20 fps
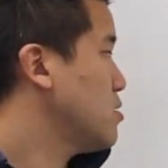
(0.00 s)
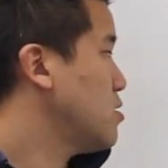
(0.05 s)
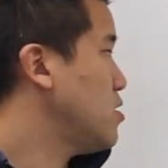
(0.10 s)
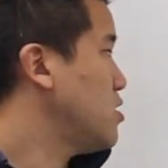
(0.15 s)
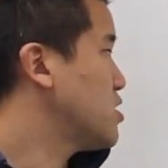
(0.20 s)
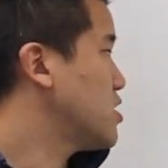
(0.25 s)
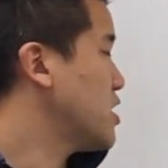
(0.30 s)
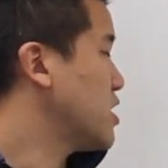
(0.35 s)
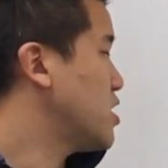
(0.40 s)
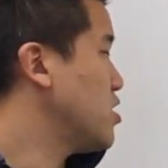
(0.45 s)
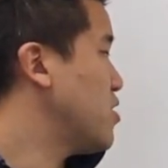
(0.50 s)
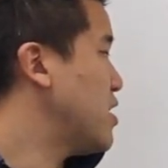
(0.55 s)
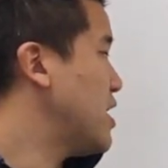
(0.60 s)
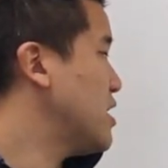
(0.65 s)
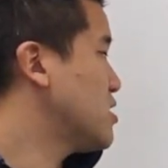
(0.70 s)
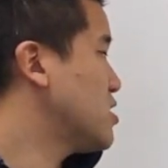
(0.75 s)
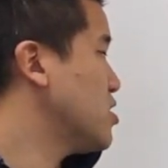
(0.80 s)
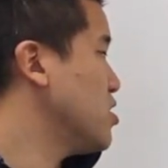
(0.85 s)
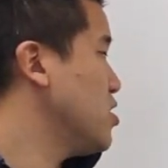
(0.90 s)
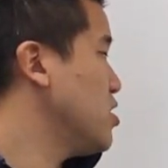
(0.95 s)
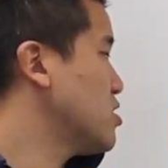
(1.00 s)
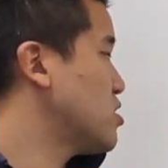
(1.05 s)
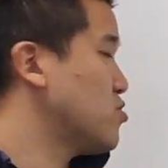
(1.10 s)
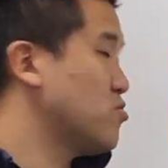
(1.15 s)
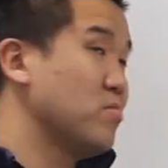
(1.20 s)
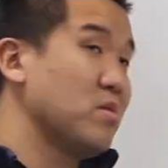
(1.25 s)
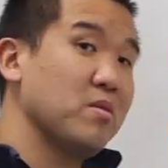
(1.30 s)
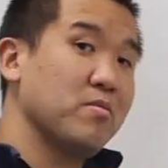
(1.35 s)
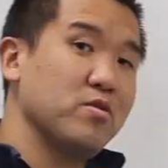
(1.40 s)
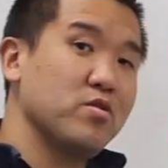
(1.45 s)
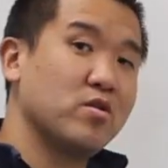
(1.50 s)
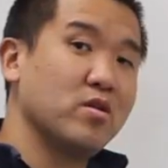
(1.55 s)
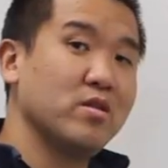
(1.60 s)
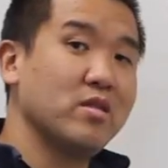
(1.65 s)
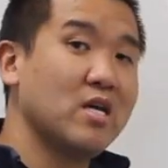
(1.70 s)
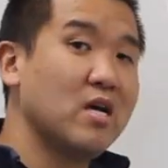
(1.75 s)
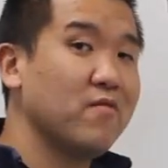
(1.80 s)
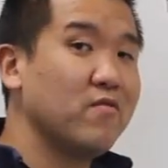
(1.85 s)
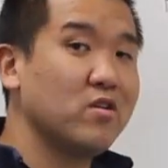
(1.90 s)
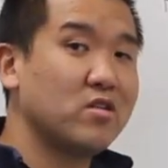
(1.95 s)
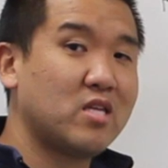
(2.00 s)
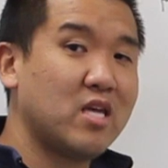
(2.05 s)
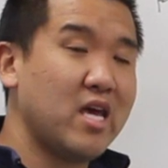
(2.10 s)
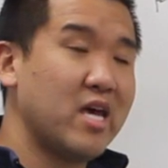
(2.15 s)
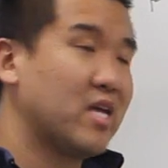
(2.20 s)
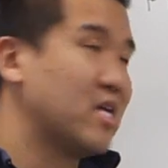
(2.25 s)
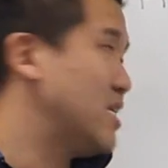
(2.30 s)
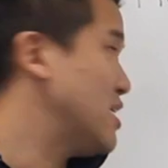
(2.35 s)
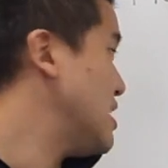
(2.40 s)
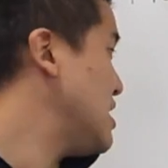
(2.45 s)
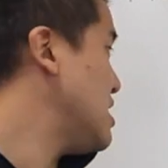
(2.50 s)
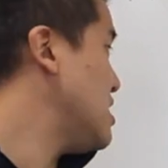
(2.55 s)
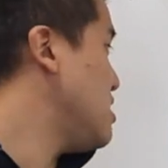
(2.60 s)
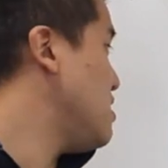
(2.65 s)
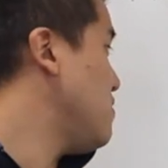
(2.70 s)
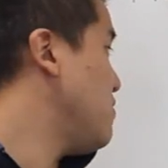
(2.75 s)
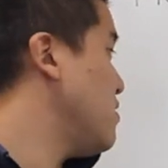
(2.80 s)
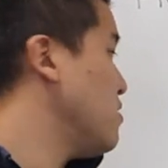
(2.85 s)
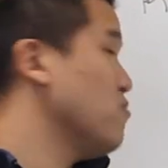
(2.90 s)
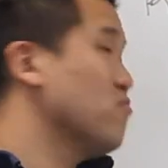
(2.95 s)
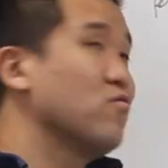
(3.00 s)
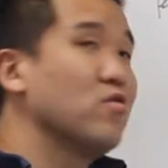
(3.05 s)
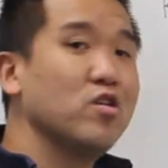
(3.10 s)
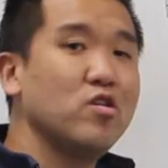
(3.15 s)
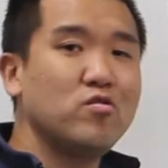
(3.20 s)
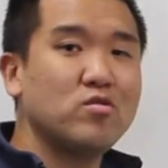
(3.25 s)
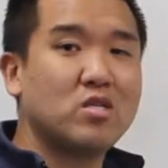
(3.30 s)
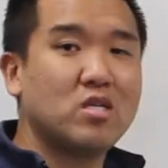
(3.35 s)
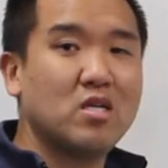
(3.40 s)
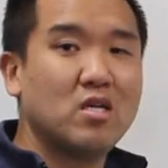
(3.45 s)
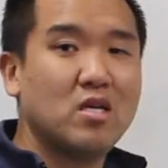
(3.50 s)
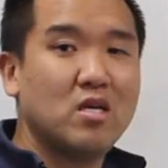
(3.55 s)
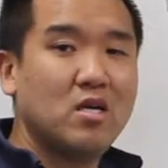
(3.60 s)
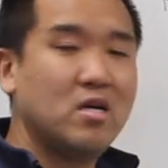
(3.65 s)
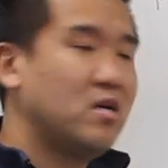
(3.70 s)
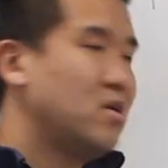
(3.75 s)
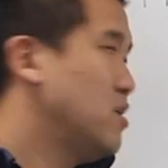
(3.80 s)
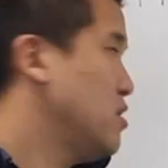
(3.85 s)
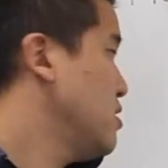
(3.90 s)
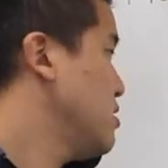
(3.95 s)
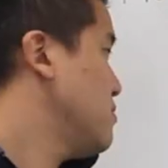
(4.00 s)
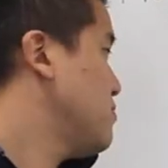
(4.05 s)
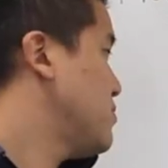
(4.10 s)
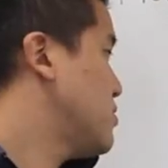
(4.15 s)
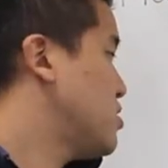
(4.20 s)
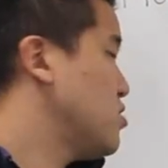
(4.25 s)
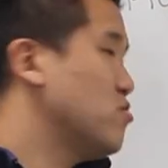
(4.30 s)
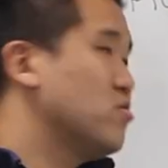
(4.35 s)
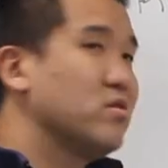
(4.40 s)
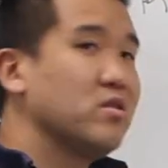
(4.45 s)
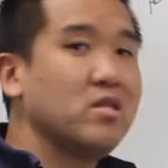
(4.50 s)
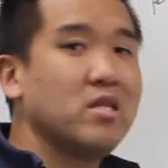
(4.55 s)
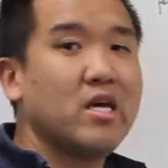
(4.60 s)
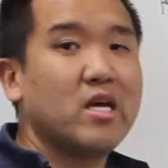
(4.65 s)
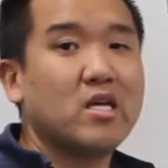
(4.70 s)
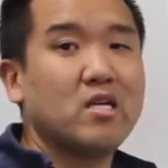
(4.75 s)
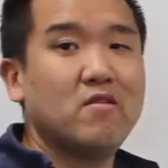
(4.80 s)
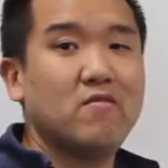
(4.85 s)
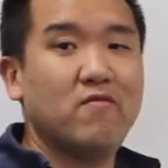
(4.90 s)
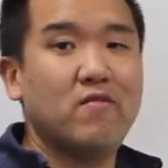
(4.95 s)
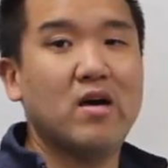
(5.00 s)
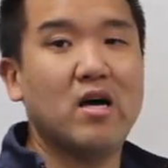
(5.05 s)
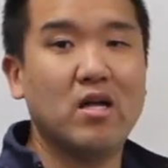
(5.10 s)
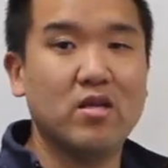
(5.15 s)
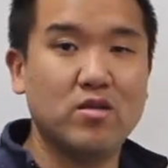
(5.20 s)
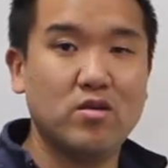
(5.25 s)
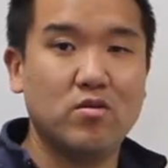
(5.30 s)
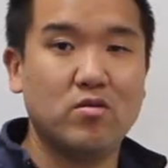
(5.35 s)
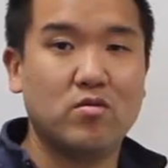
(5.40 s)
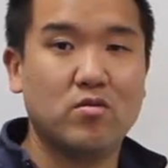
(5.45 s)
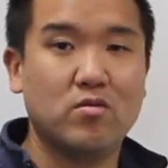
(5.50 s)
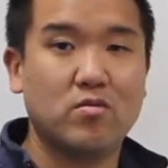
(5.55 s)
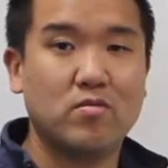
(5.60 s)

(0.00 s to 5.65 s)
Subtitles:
Right, check your answers. Remember, you can never take an even root to a negative value.